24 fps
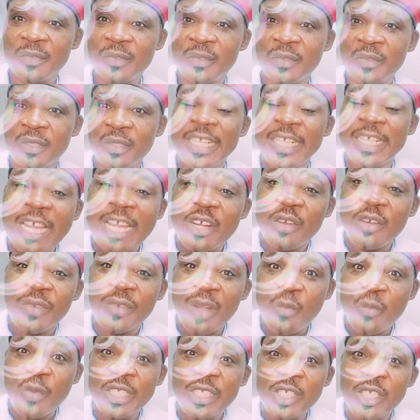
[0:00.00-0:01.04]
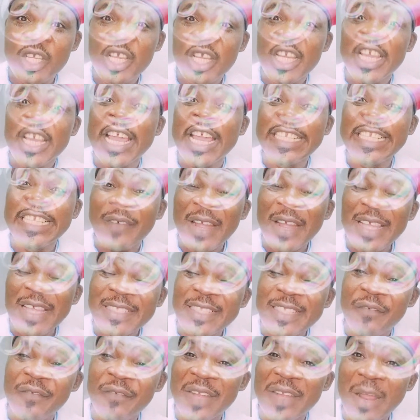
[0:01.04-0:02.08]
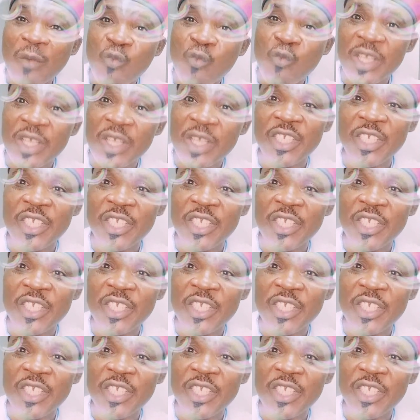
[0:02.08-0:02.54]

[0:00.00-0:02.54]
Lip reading: The kind of language, a divisive language